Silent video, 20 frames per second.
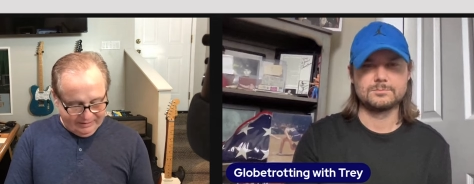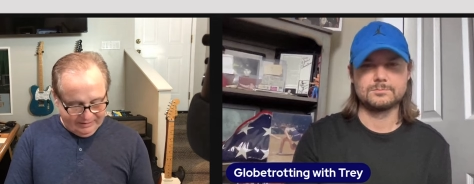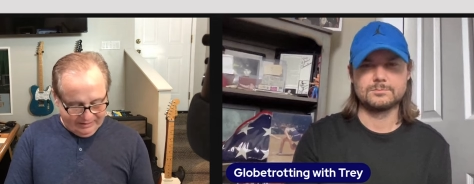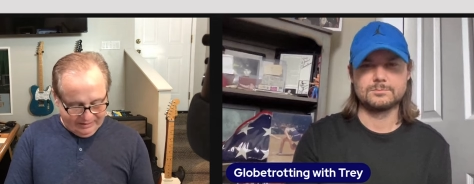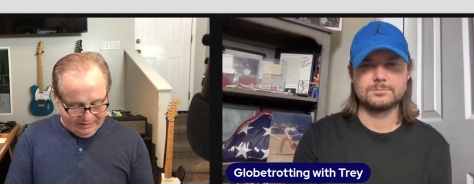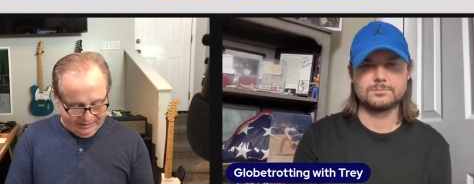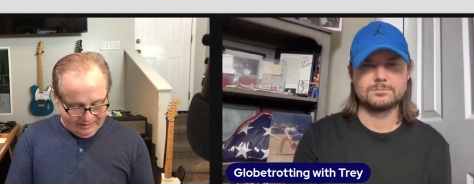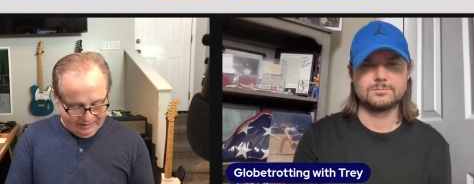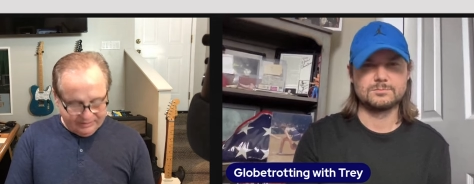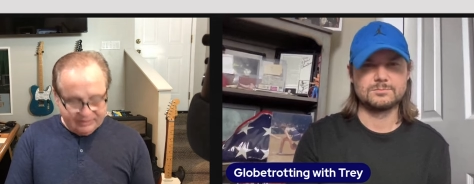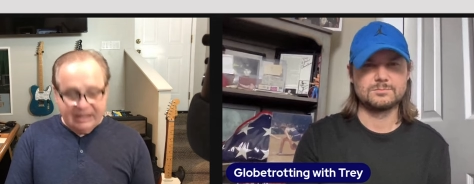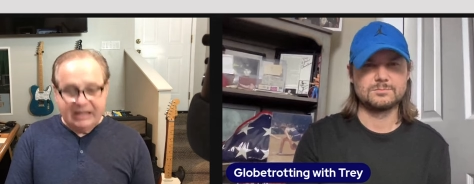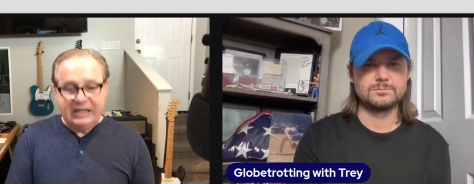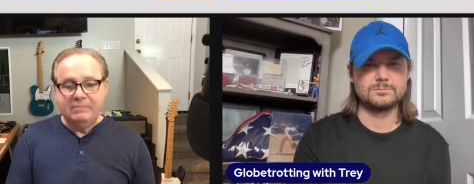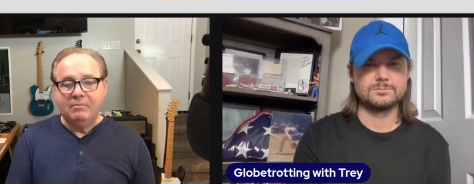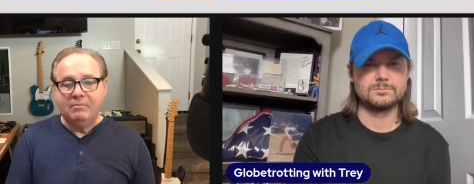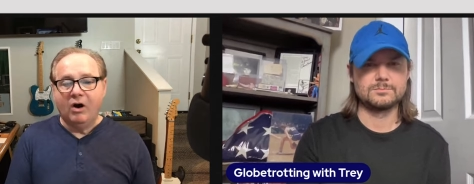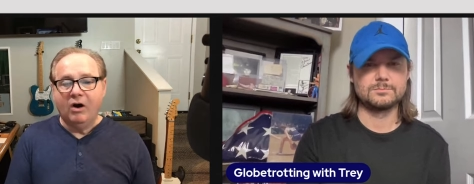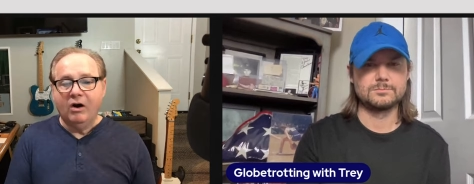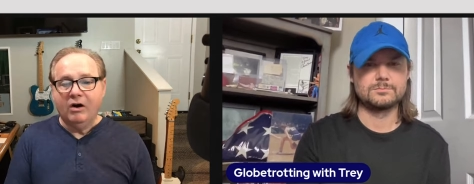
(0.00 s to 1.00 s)
Speaker 1: uh,
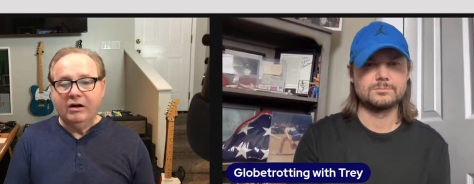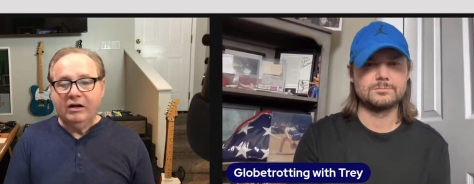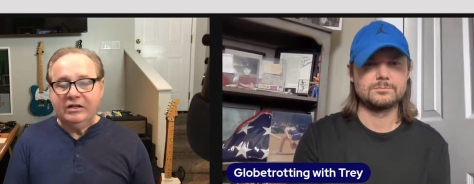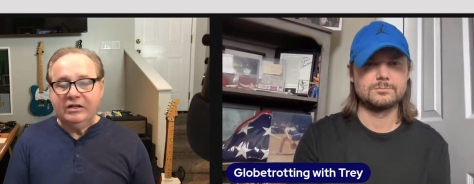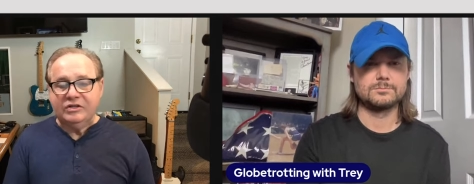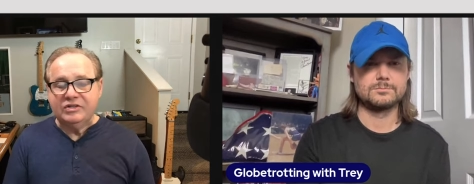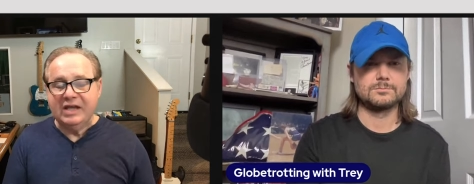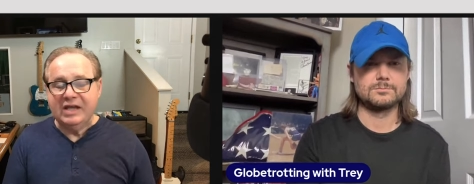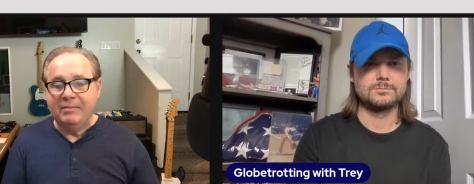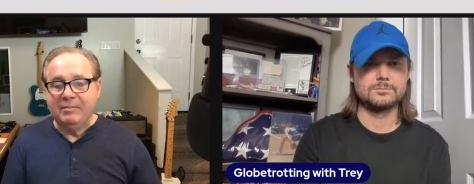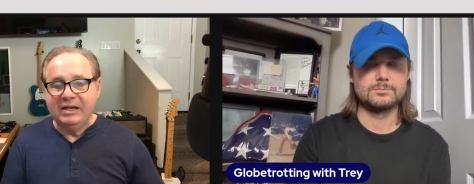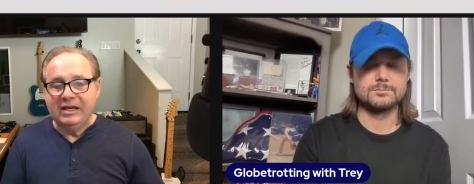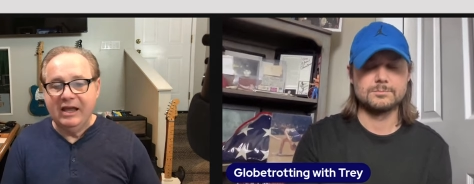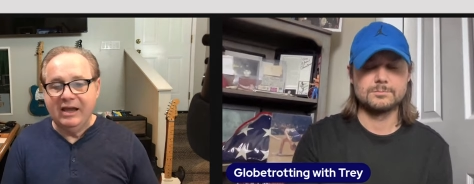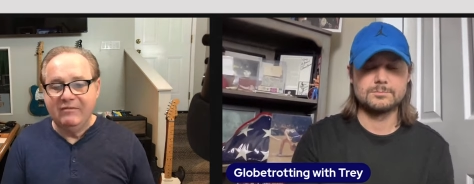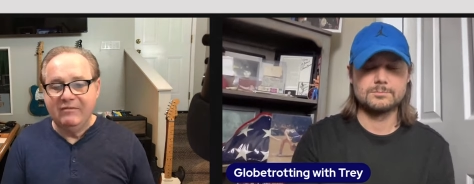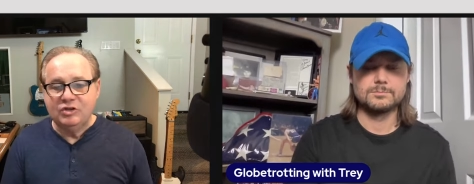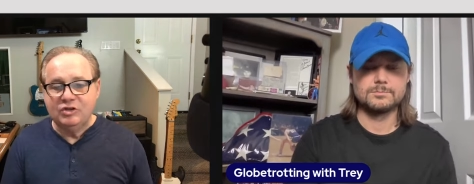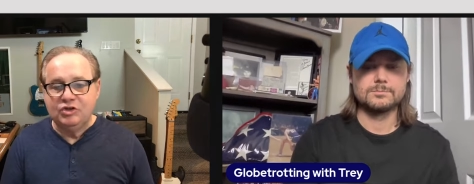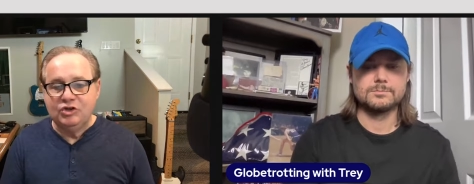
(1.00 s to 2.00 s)
Dean Martin and Sammy
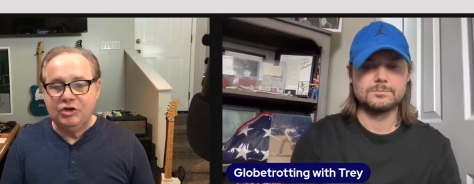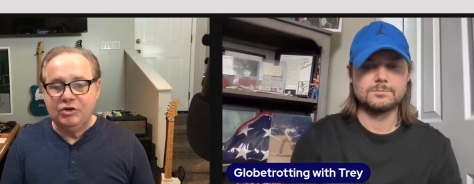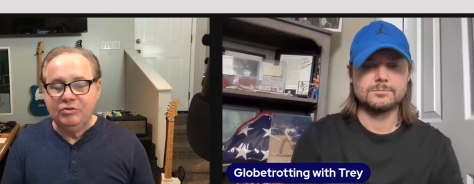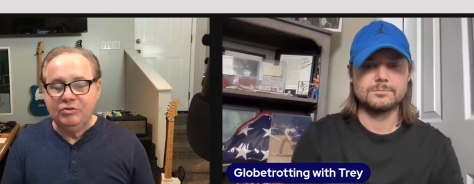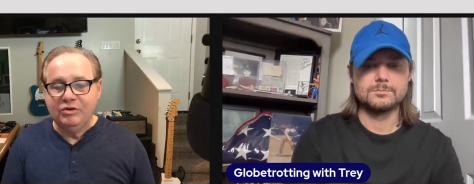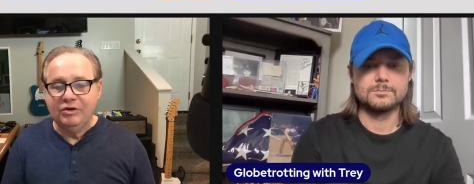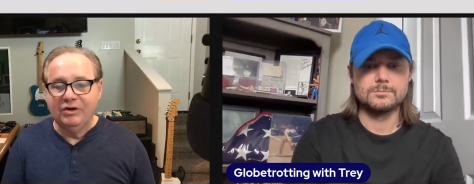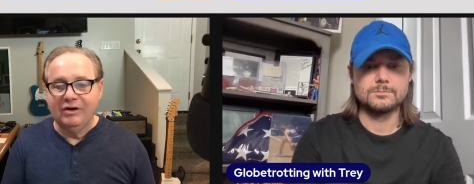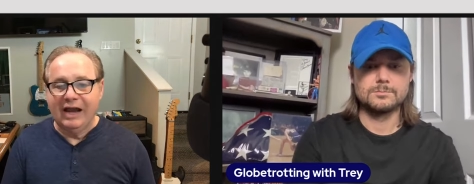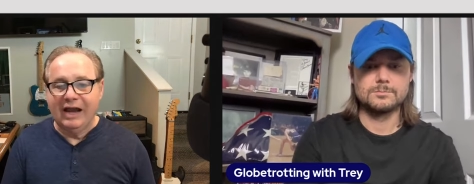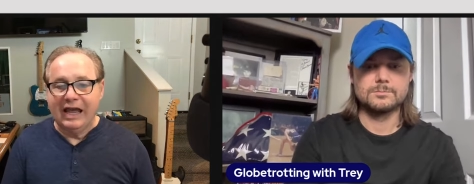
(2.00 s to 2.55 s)
Davis Jr.